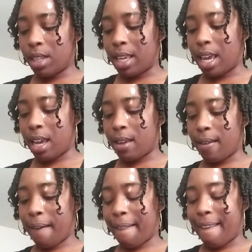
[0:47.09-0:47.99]
yeah,
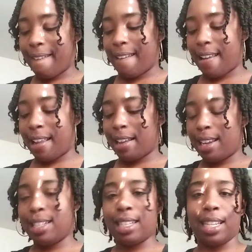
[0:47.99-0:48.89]
let's get in.
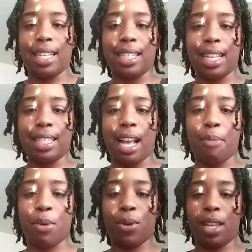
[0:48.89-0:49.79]
Let's, let's, let's
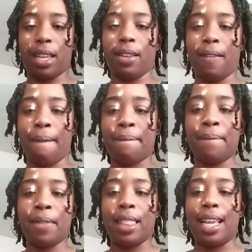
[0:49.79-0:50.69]
hop on in.
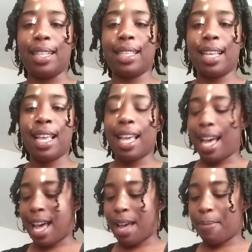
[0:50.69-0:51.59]
Let's
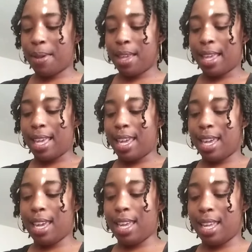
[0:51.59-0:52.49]
hop
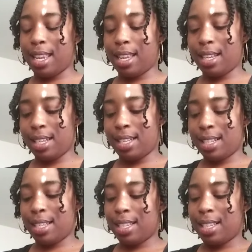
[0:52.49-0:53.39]
in
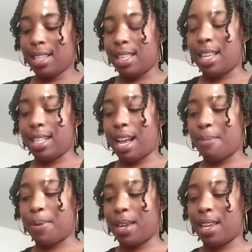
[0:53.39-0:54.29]
let's
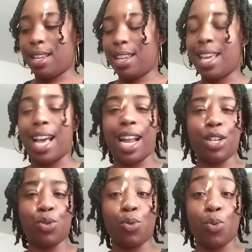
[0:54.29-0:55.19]
hop in. I
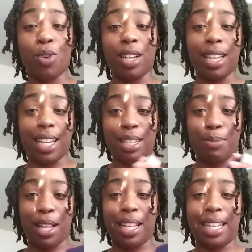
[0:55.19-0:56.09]
do want
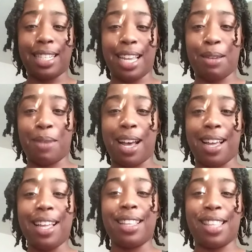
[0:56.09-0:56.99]
to extend my
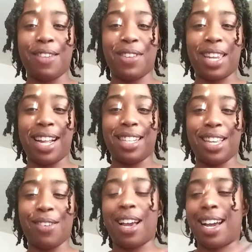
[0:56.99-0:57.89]
love and light to
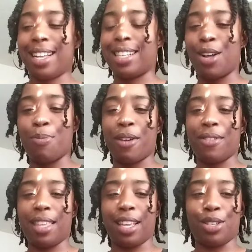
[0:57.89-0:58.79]
you guys. I hope
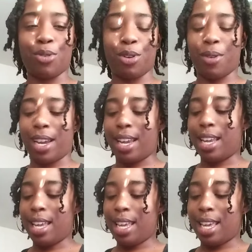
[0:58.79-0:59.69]
everything is going great
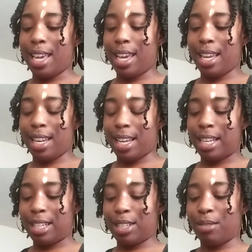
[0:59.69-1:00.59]
and
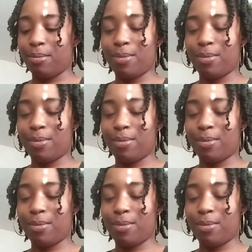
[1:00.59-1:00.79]
um,